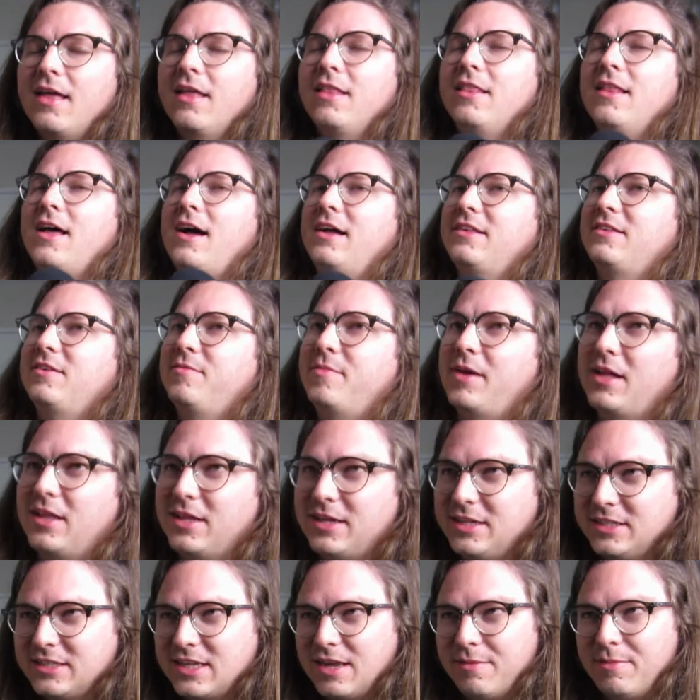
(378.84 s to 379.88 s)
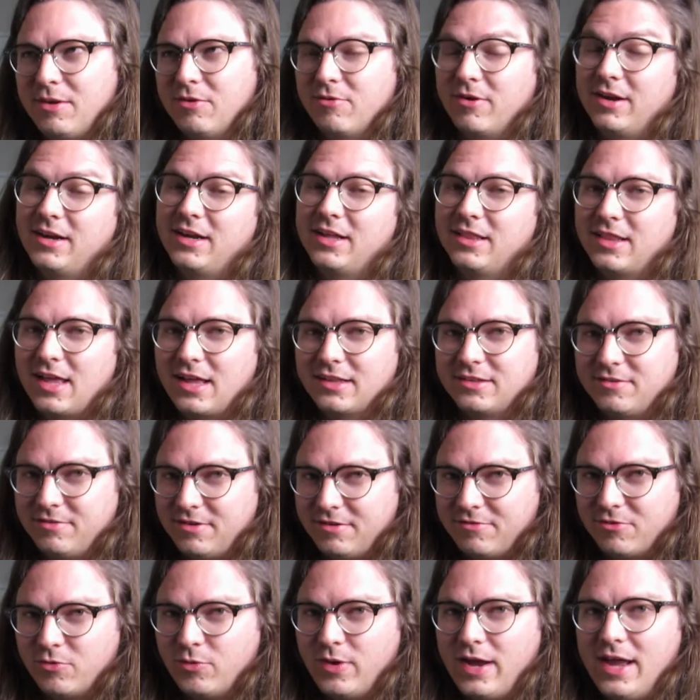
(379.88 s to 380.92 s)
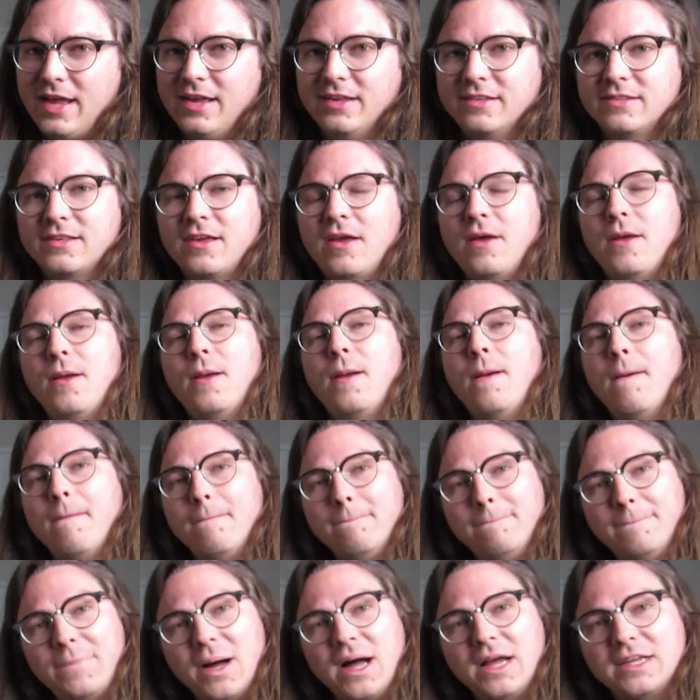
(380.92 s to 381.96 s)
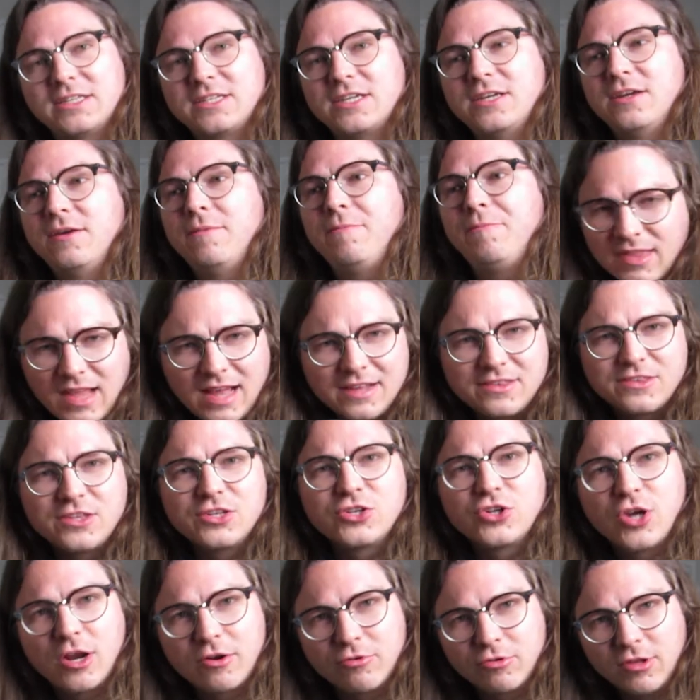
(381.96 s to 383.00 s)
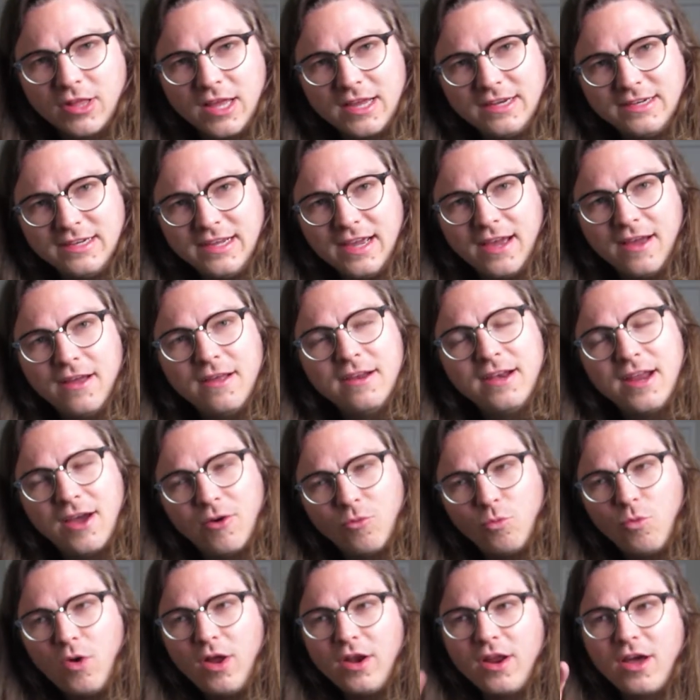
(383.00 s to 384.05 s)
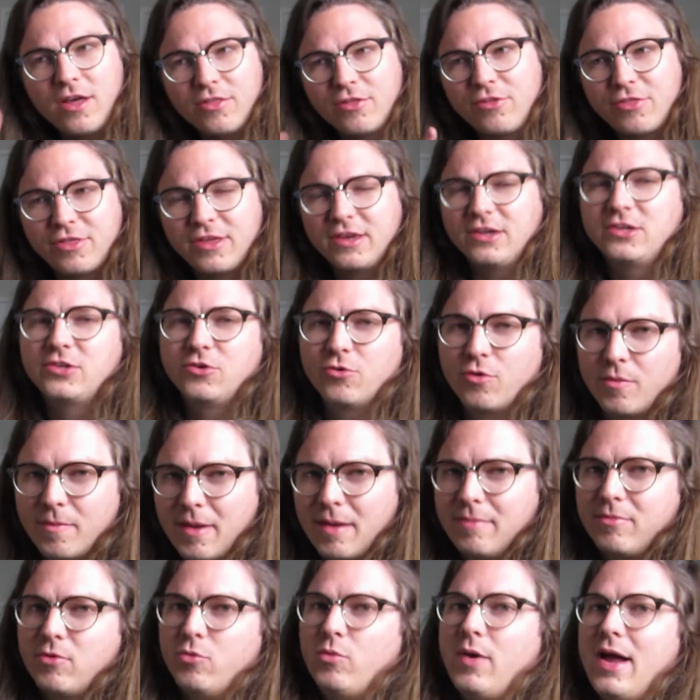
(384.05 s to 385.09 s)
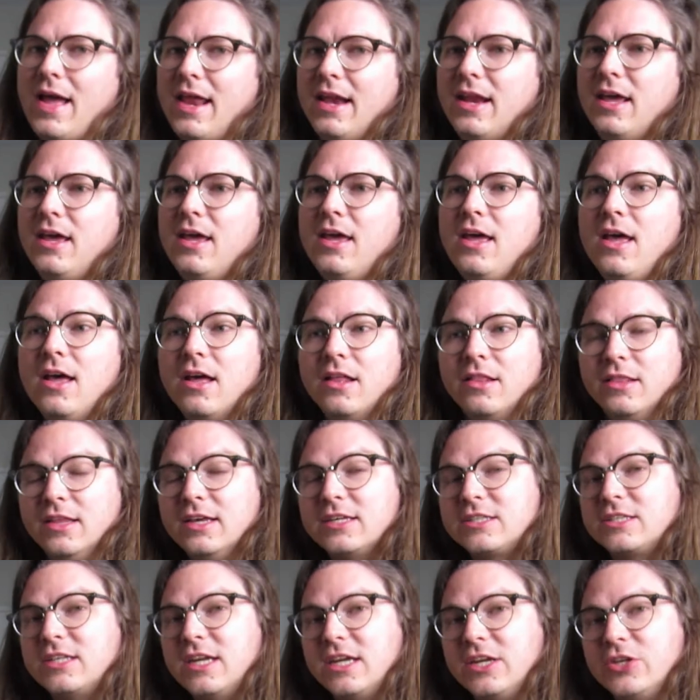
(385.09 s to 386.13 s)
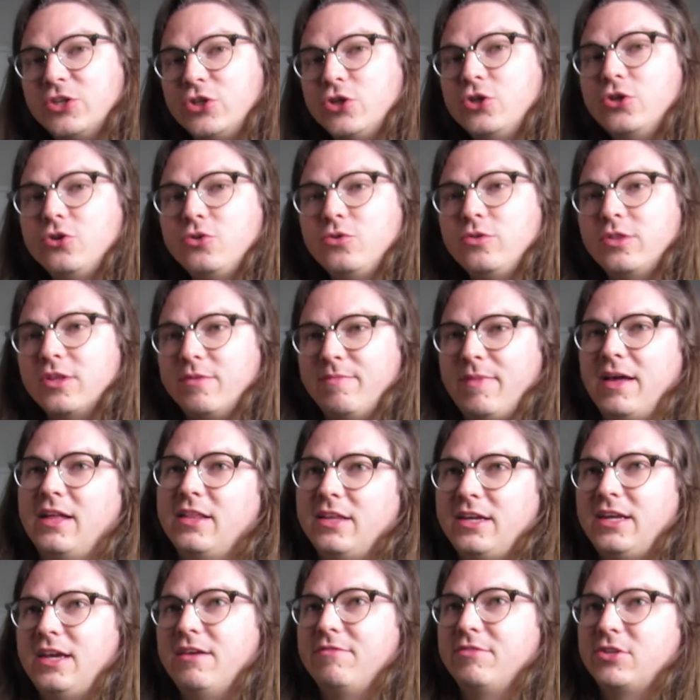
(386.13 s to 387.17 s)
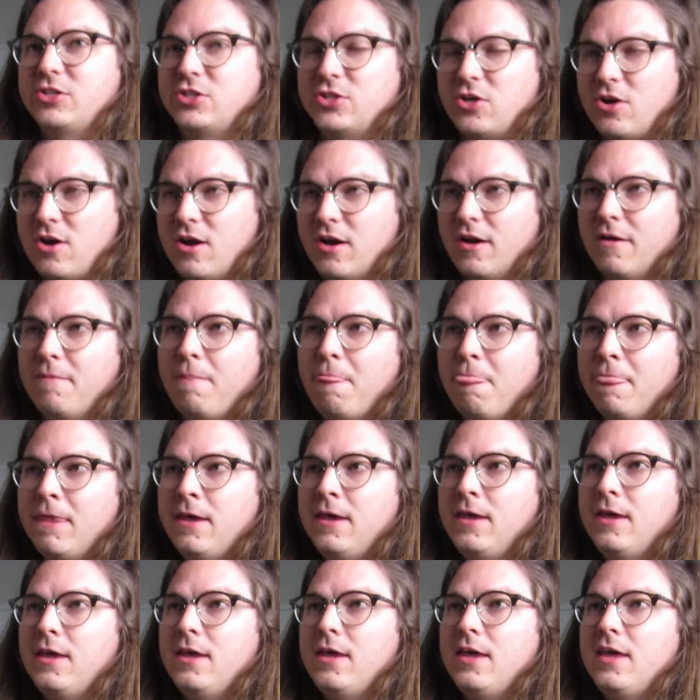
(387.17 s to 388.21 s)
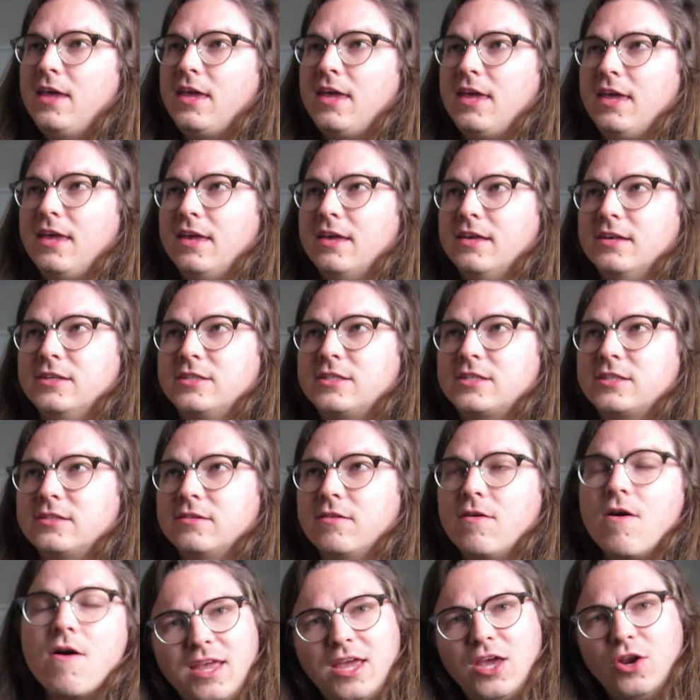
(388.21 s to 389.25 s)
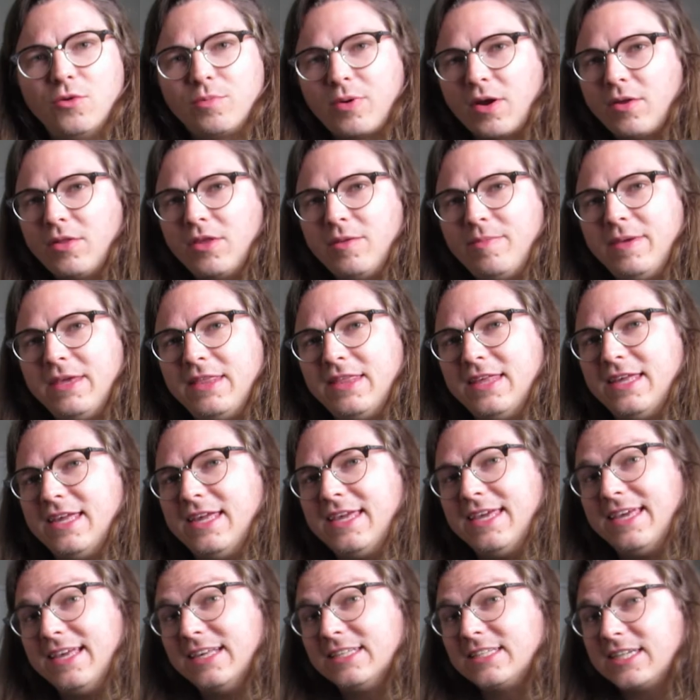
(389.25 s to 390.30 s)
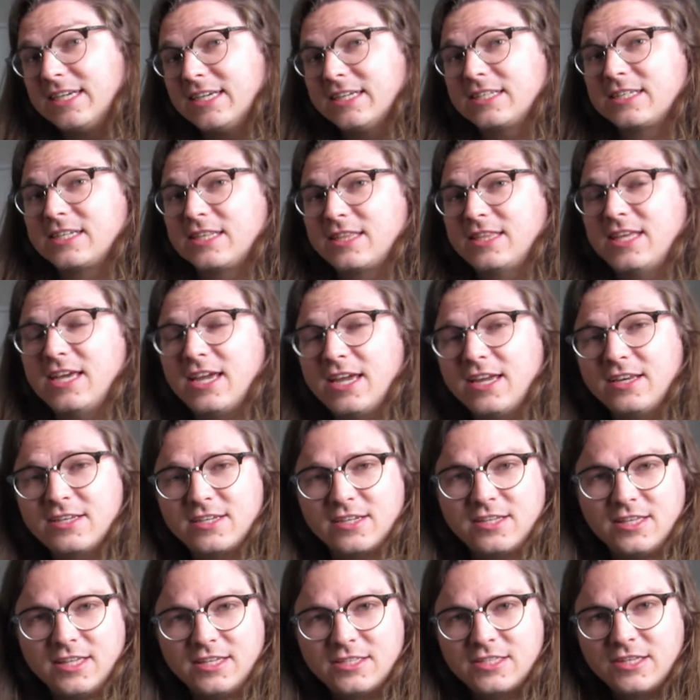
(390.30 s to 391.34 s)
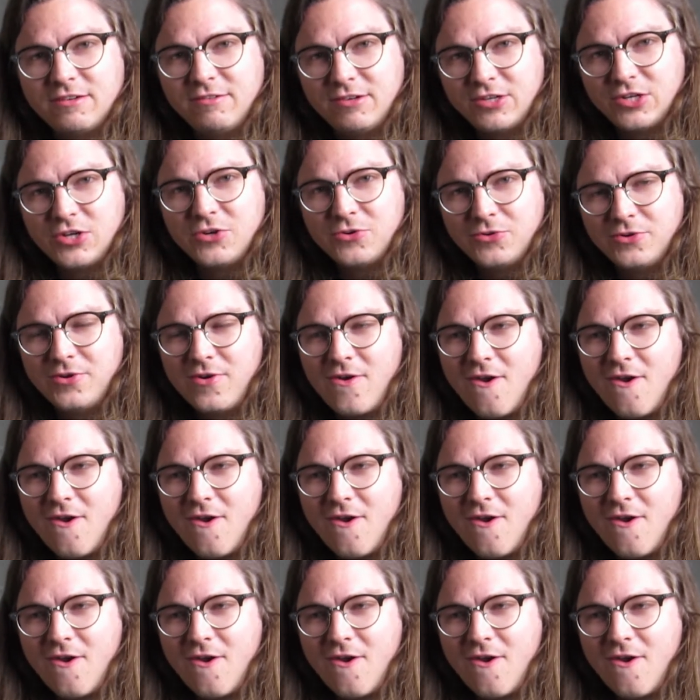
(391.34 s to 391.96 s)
Lots of melodies can be written in lots of different ways. But that's the general idea. Now, one other thing to remember when listening to the melody of a song is it'll probably be the easiest thing to listen to.